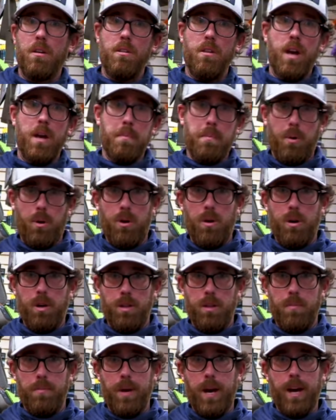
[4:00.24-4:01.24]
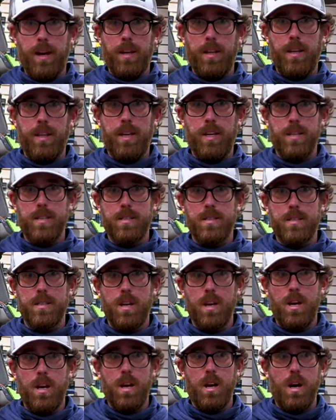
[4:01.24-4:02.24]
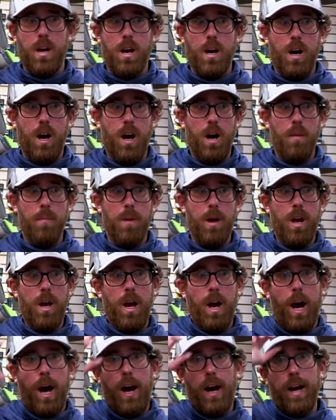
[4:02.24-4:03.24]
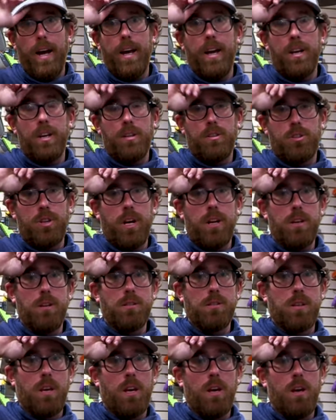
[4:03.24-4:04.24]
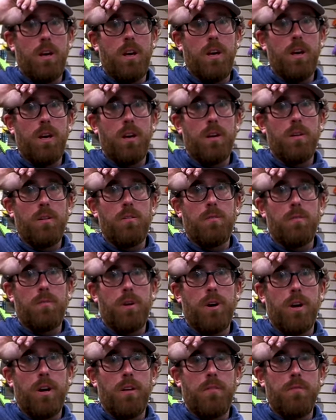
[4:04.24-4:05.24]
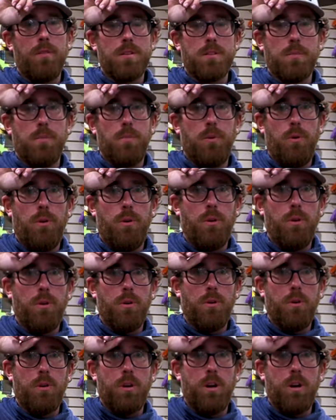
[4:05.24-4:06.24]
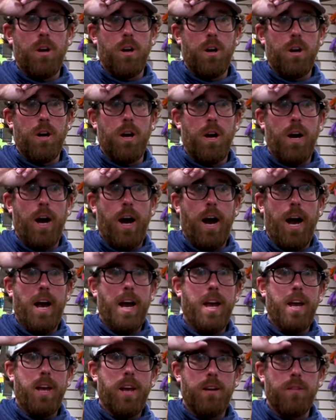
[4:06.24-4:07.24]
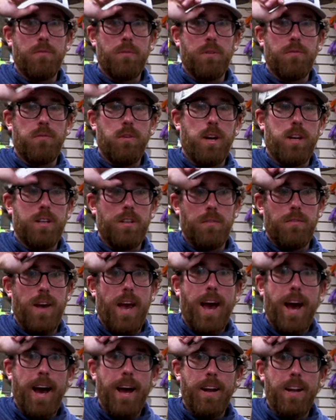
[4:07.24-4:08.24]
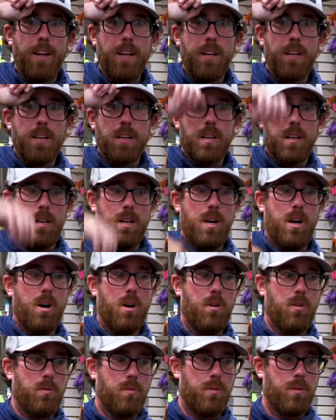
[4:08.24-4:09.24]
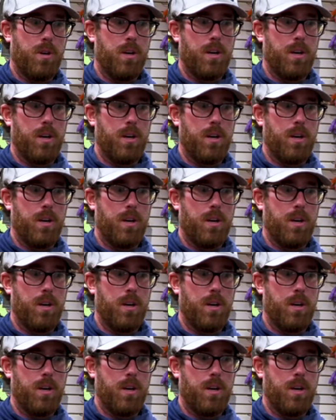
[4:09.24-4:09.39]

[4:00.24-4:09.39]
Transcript: a light pole on the back of this, I try to use like a very visible or a high reflective hat, you know,